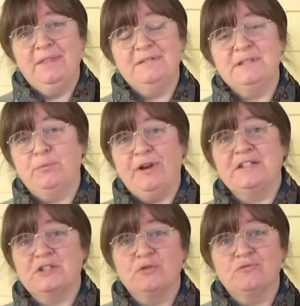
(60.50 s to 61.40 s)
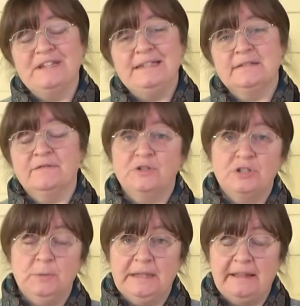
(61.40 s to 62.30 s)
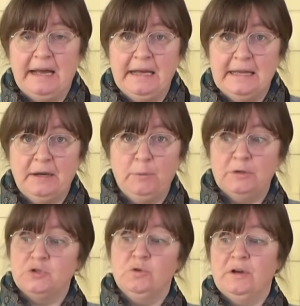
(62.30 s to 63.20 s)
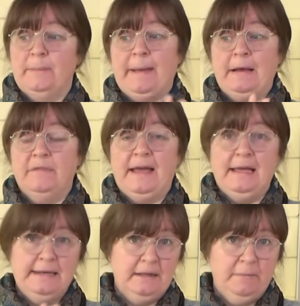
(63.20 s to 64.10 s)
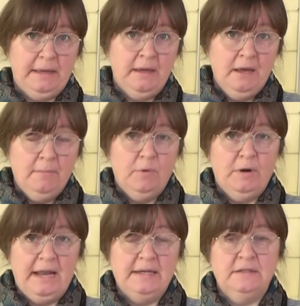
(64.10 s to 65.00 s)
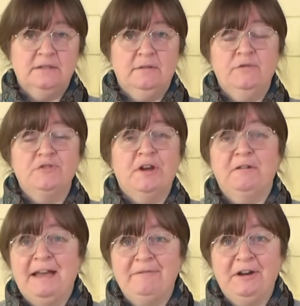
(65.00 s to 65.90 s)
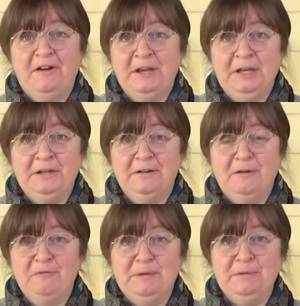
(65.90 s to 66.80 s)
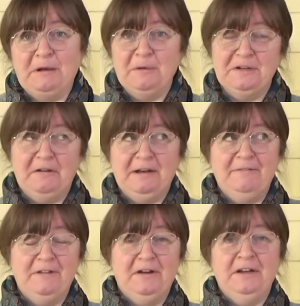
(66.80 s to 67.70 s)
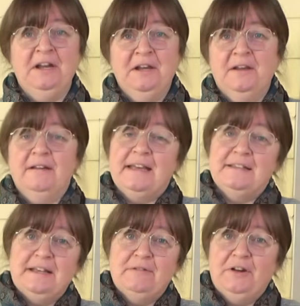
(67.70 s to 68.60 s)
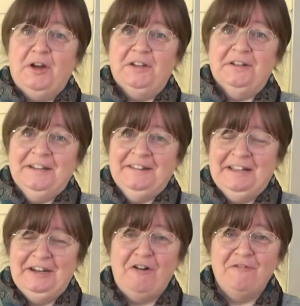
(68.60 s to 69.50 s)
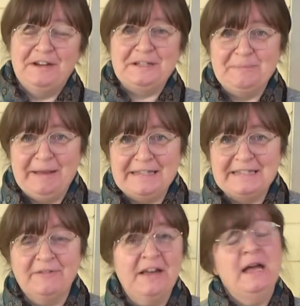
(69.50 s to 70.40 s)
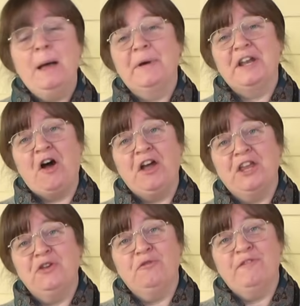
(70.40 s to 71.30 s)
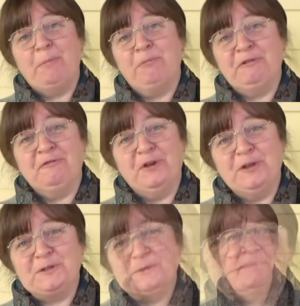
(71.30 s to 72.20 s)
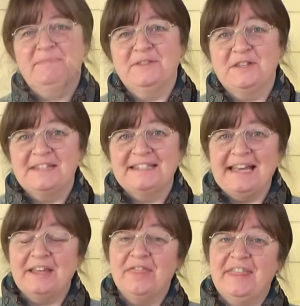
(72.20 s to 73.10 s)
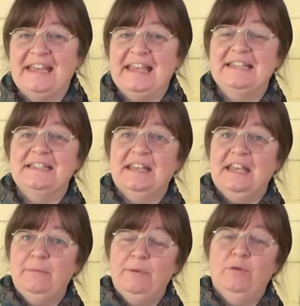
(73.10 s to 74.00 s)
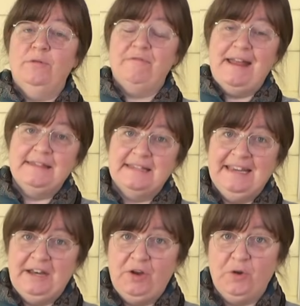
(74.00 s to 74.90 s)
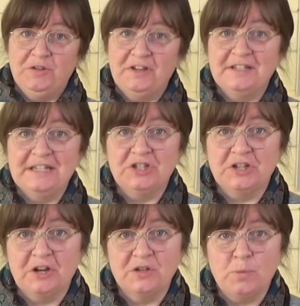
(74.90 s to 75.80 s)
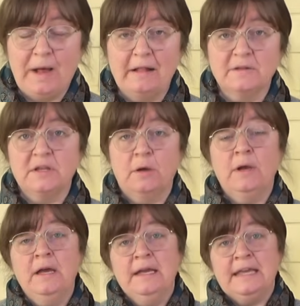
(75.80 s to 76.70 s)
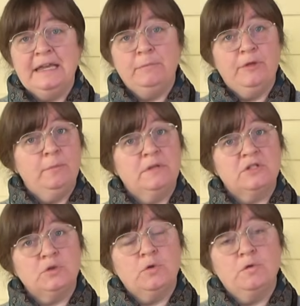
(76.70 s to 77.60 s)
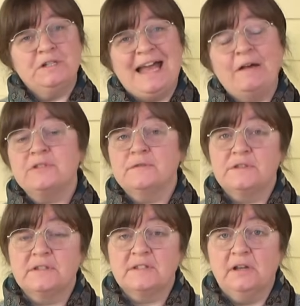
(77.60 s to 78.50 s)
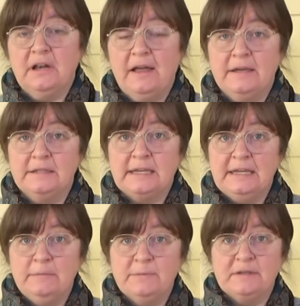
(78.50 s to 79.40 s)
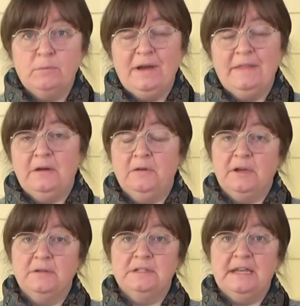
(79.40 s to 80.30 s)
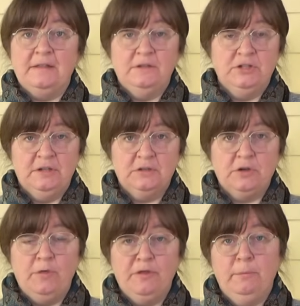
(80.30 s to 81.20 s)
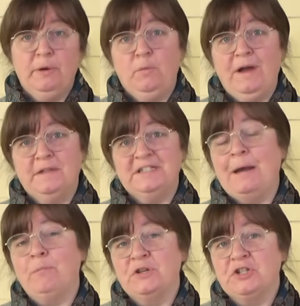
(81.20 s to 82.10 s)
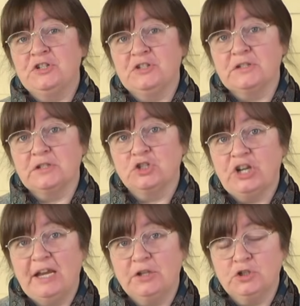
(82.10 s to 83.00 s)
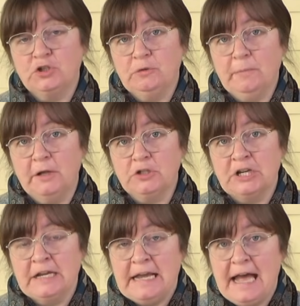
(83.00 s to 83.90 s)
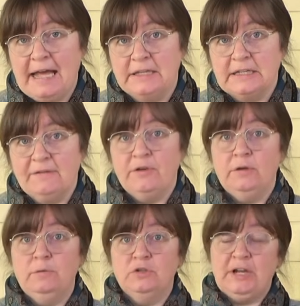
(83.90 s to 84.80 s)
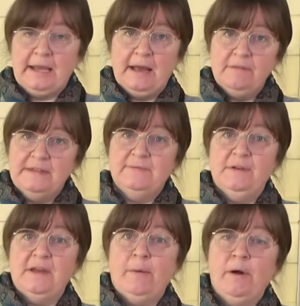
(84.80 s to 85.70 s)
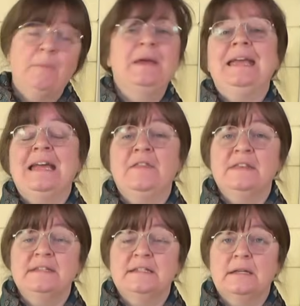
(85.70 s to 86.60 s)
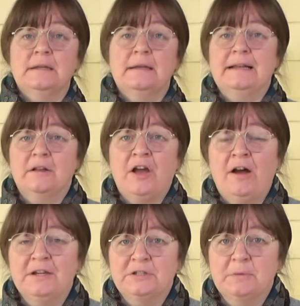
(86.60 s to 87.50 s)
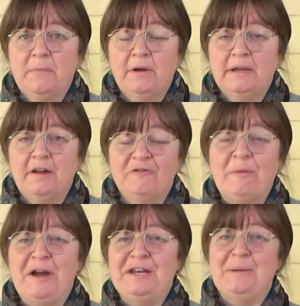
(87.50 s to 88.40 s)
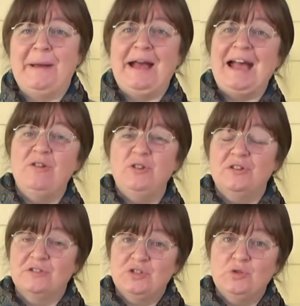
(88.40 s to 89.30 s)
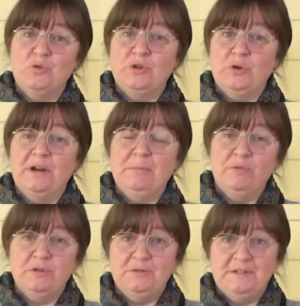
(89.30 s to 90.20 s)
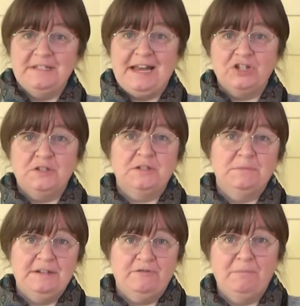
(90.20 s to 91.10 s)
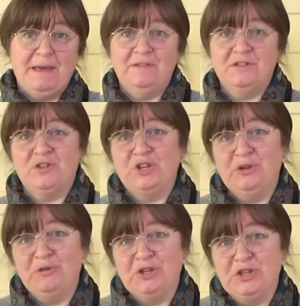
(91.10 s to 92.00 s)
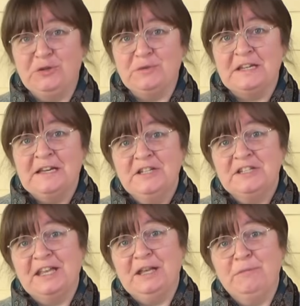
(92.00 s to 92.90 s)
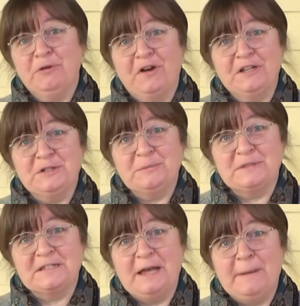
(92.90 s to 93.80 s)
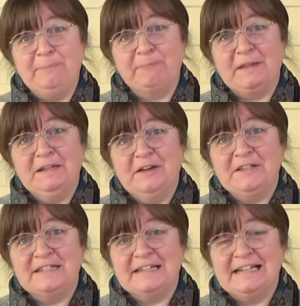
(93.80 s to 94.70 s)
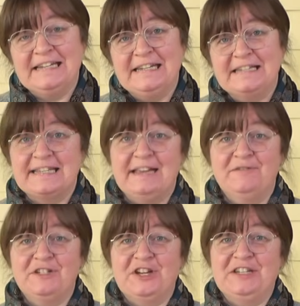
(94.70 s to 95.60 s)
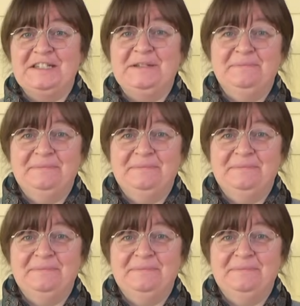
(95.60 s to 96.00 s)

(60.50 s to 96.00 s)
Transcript: there is a practical reason for doing that, and we will talk about that a little bit more later. So if you don't have an iron, a lot of people go, well, don't have an iron, go and get yourself an iron, not very expensive, and iron your fabric first. So the second thing is to keep your threads in good condition as well. So keep them stored out of the sunlight, keep them somewhere they're not going to get the dust on them and where the temperature doesn't change too much. And if you check out this video up here, this is a little guide of mine about how you can store your embroidery stash and some different methods that you can use to keep your items nice and clean and safe and tidy.